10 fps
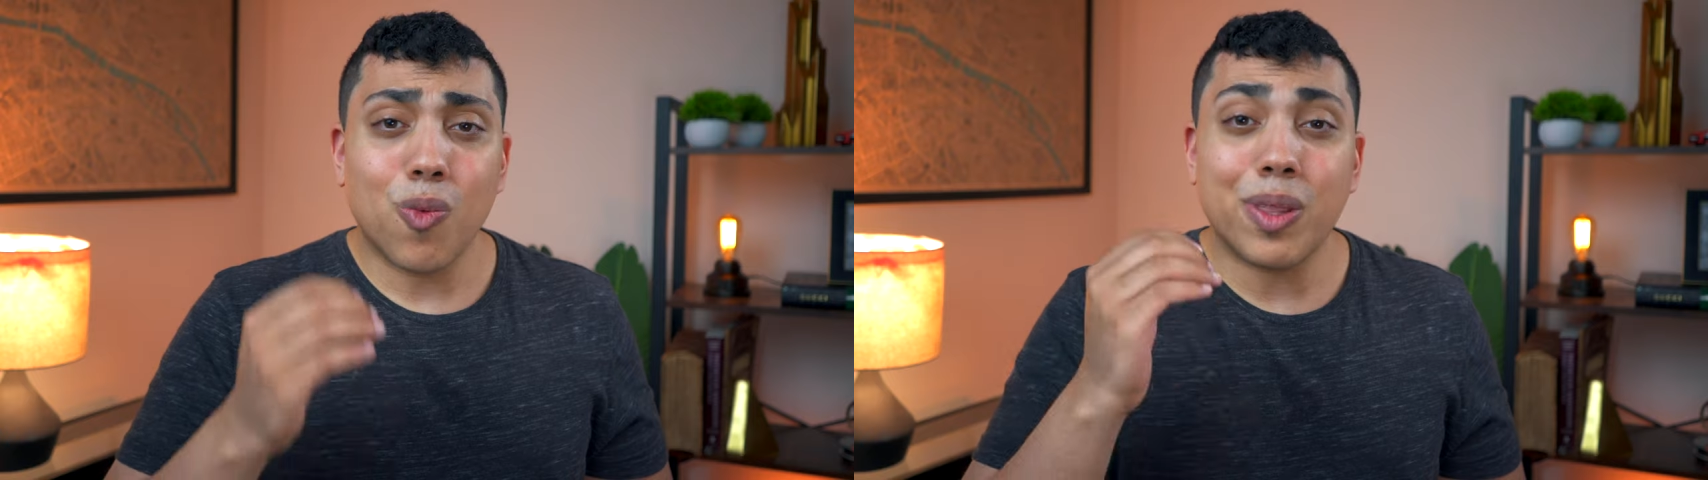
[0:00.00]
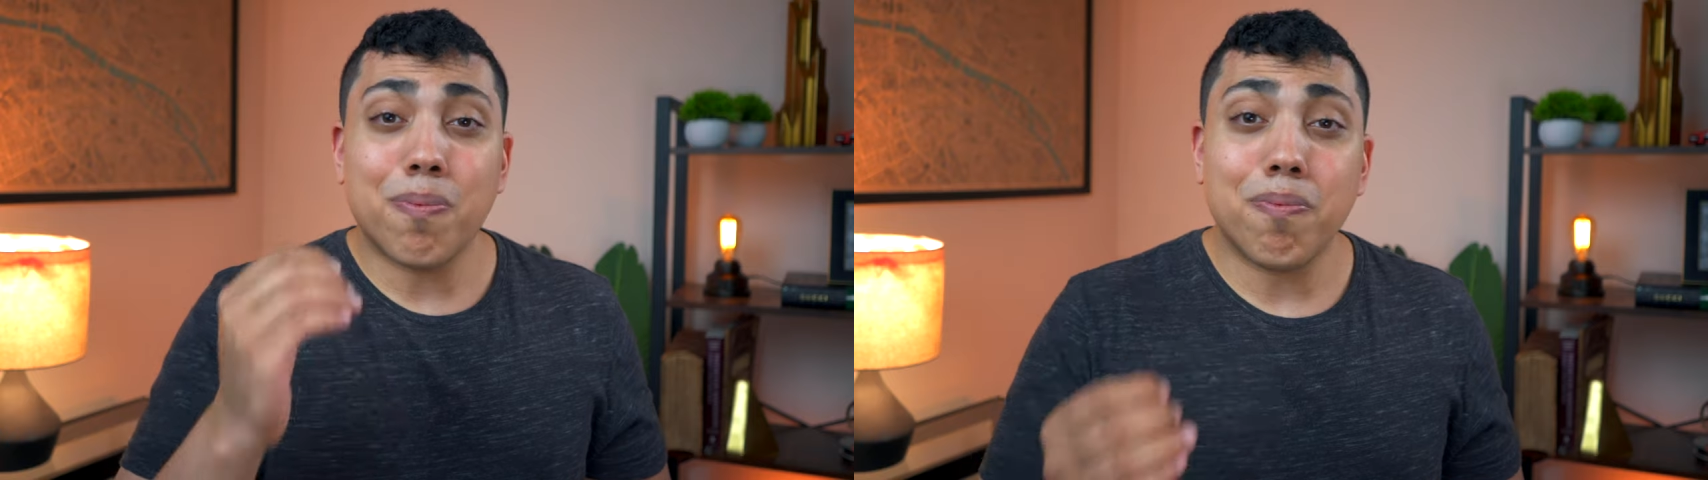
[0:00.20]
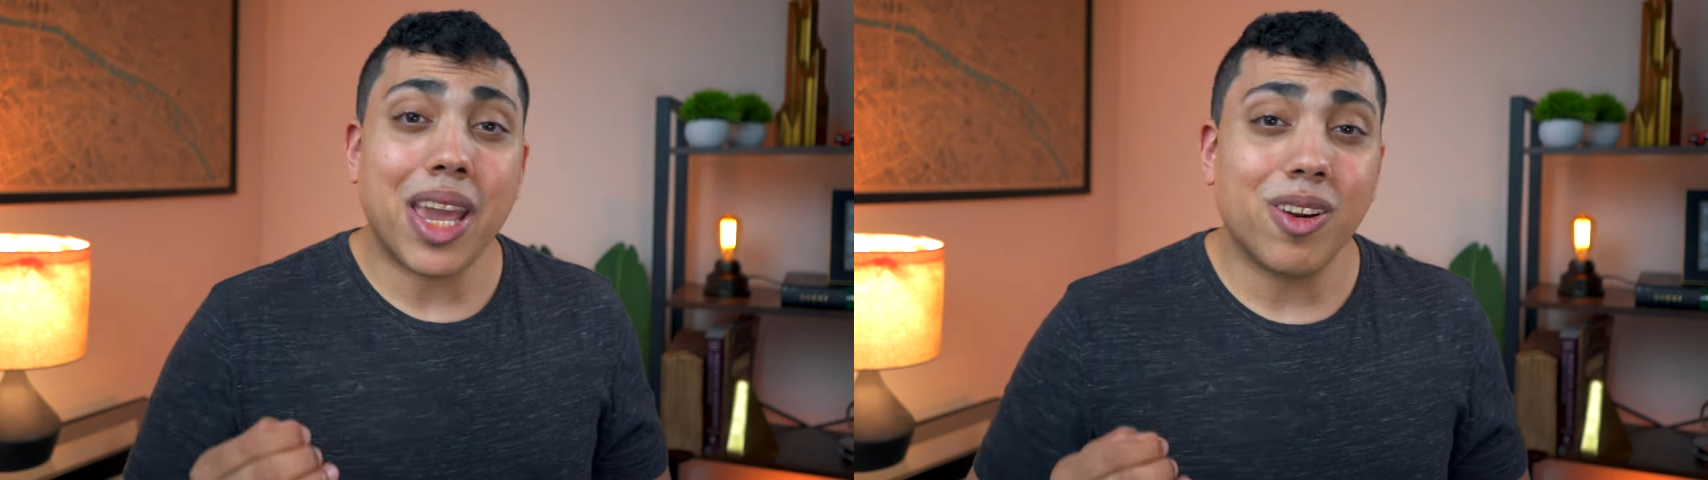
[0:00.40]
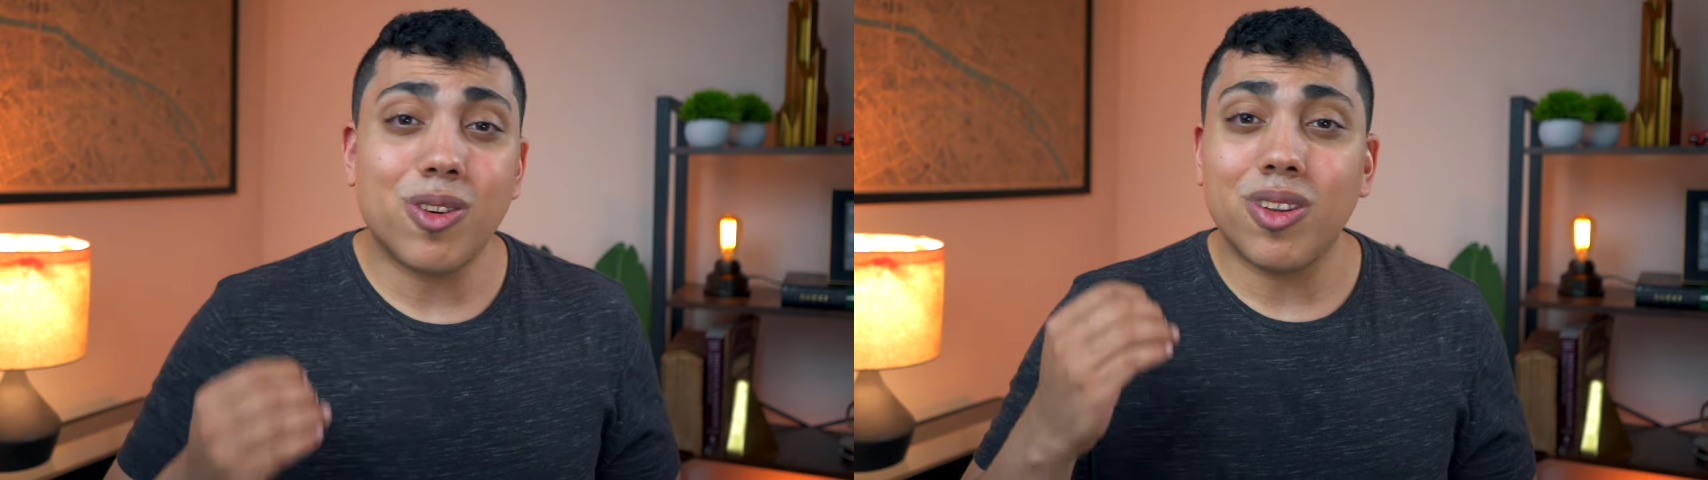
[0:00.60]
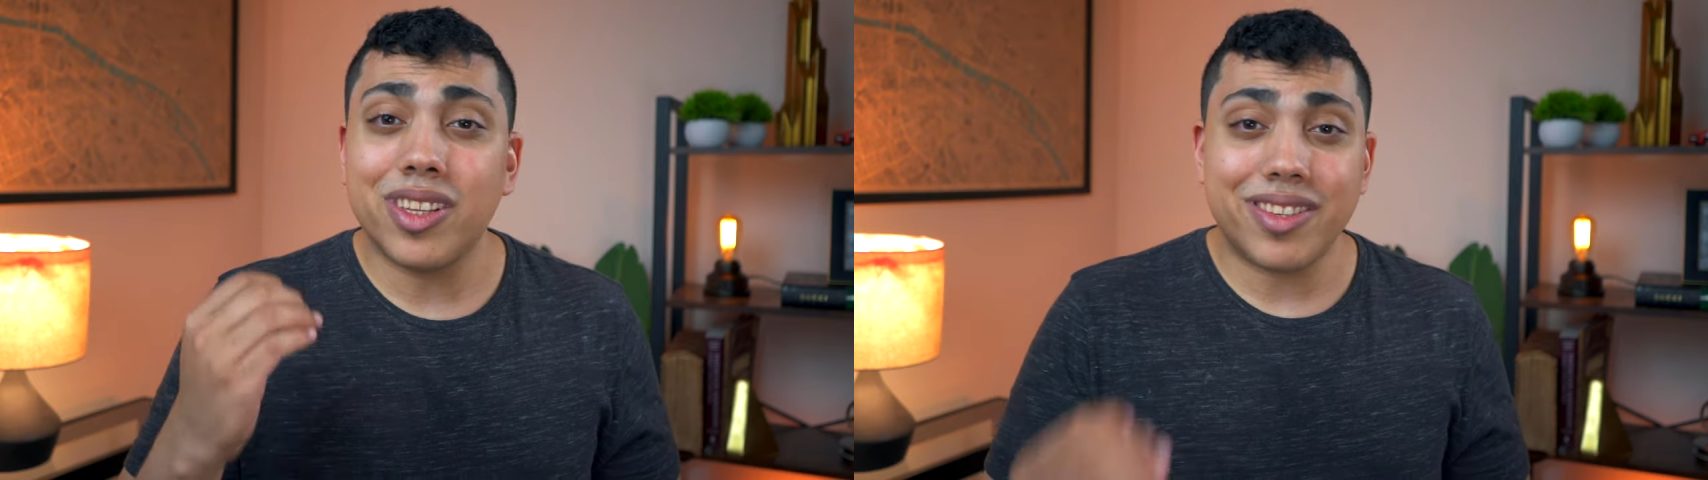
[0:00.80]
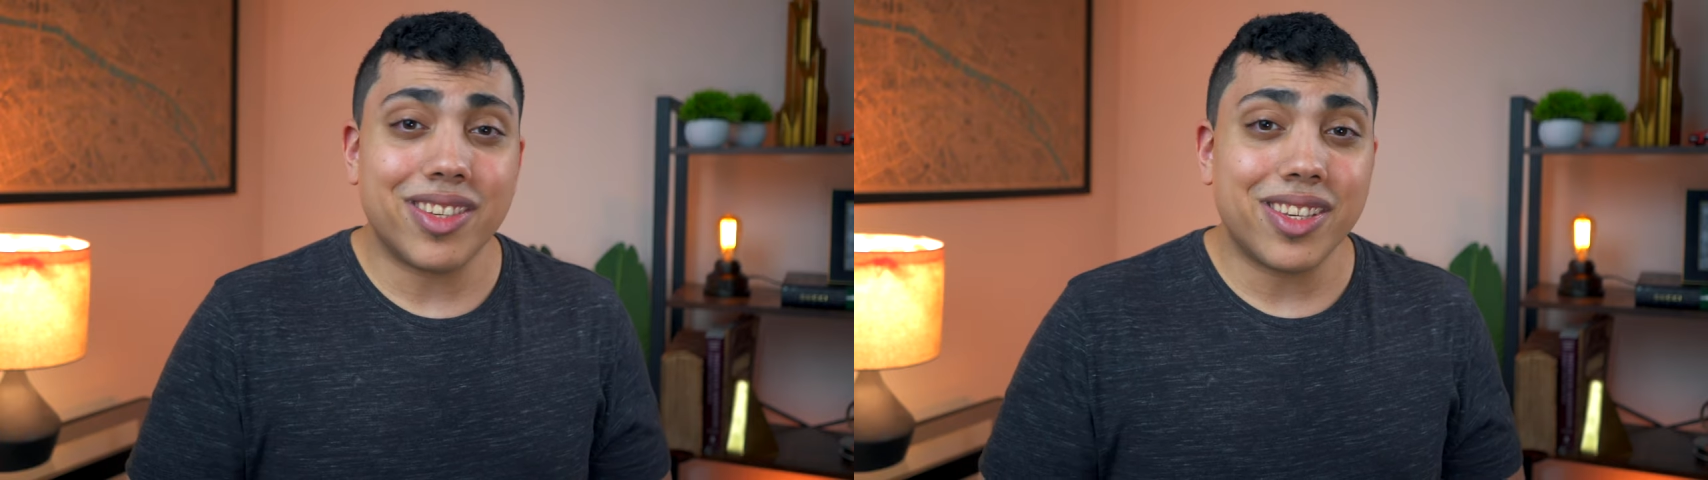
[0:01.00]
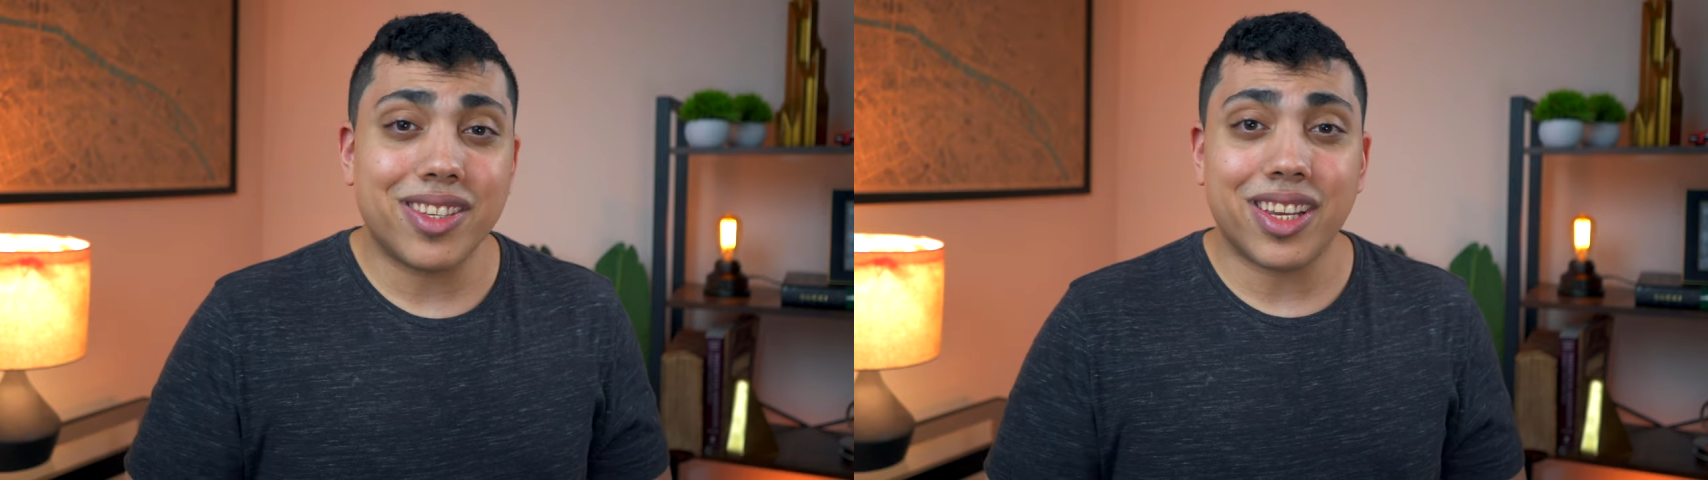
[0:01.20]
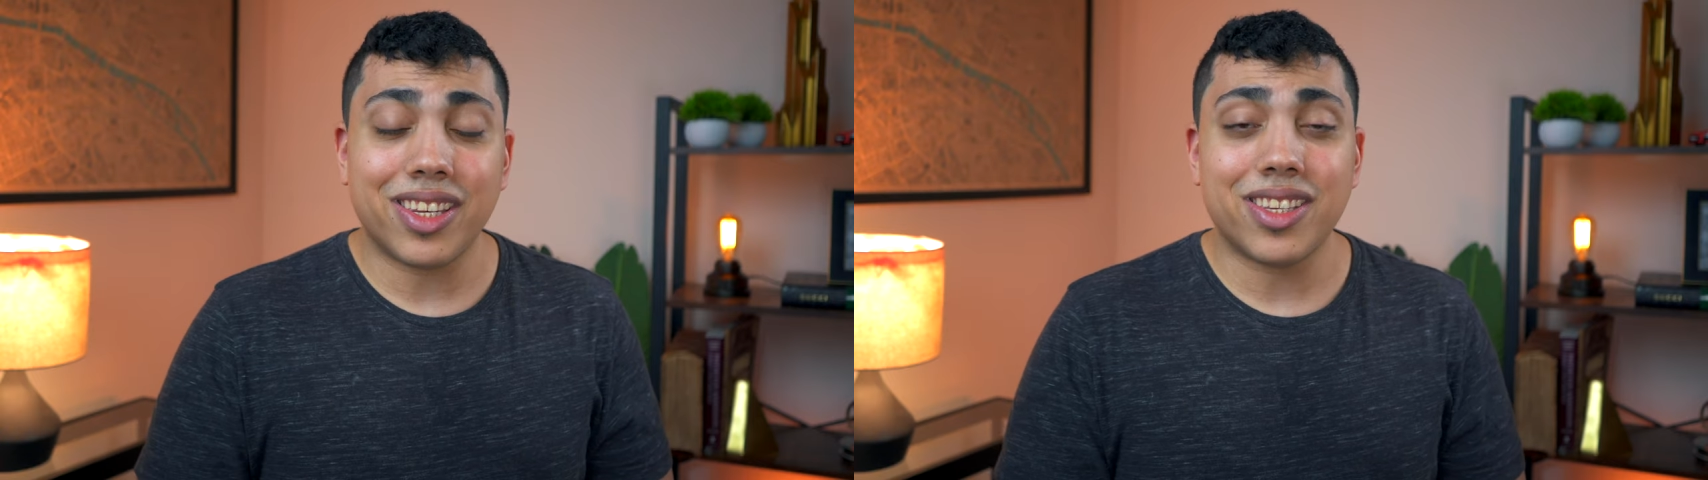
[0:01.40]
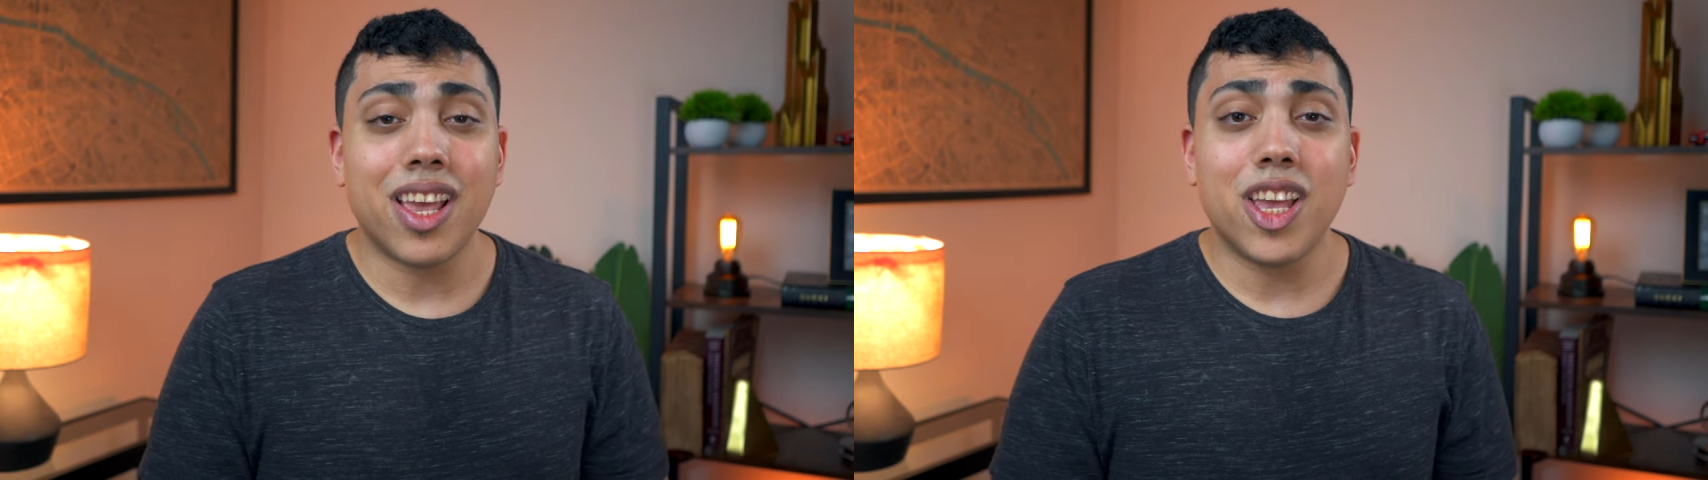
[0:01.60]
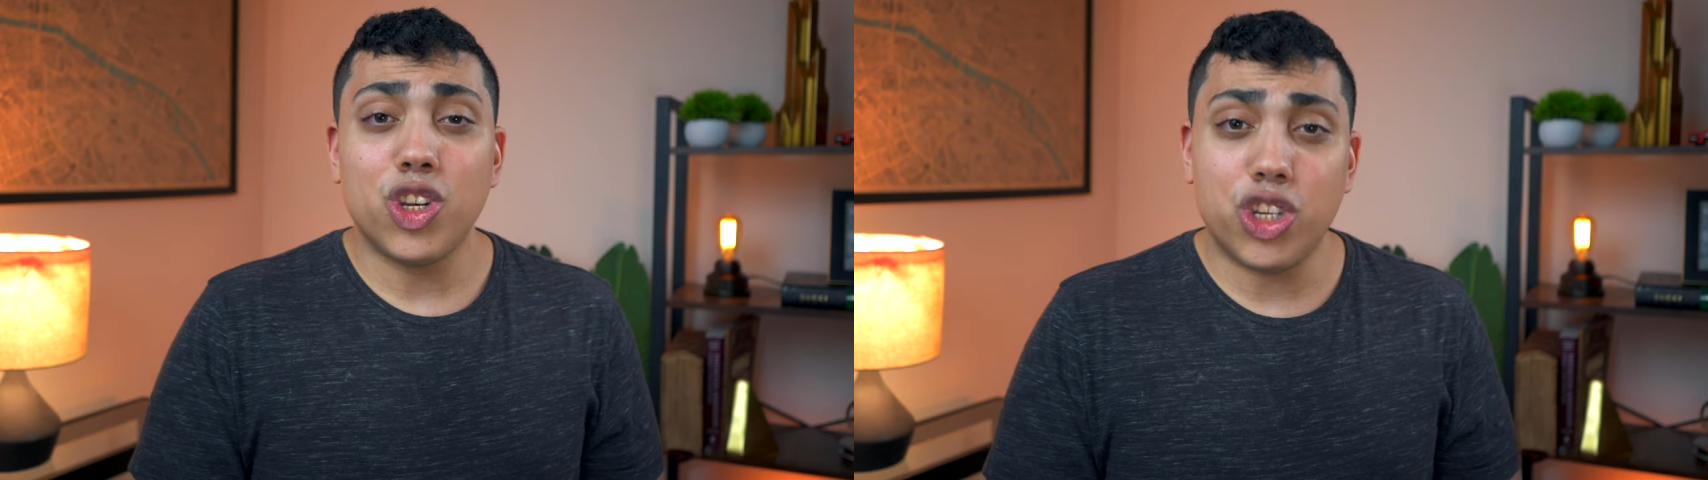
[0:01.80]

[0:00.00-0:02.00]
with medical assistant